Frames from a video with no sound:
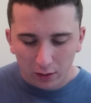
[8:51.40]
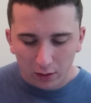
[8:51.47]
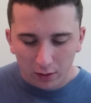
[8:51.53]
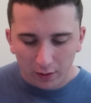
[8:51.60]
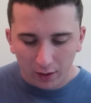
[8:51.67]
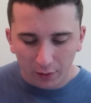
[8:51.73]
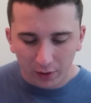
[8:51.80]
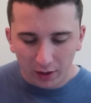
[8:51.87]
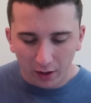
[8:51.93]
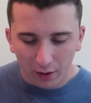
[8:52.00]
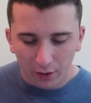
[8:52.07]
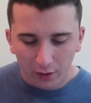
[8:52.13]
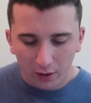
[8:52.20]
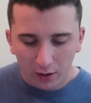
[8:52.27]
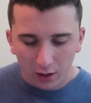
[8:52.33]
There we go.
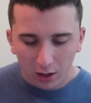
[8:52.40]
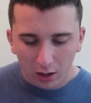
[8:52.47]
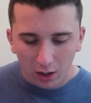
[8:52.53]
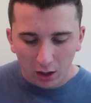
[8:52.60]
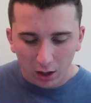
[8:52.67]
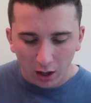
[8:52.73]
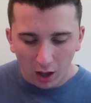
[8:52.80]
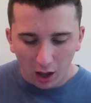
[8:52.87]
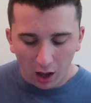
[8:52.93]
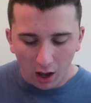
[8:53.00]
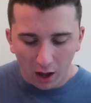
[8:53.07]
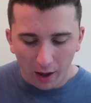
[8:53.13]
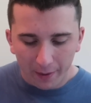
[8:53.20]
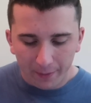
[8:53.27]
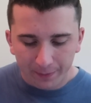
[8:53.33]

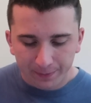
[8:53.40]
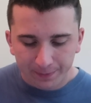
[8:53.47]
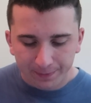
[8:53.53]
Um,